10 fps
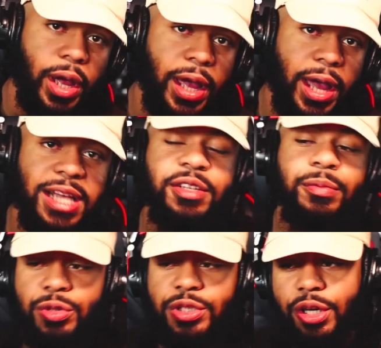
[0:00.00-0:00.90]
as a
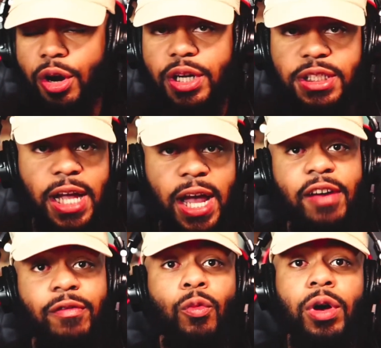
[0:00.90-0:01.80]
music artist, I
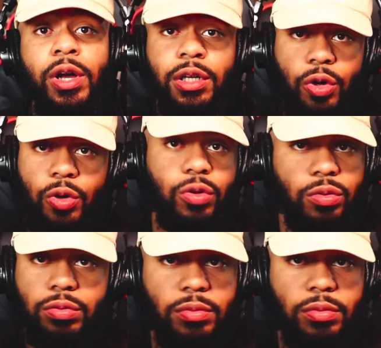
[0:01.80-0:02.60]
have one goal.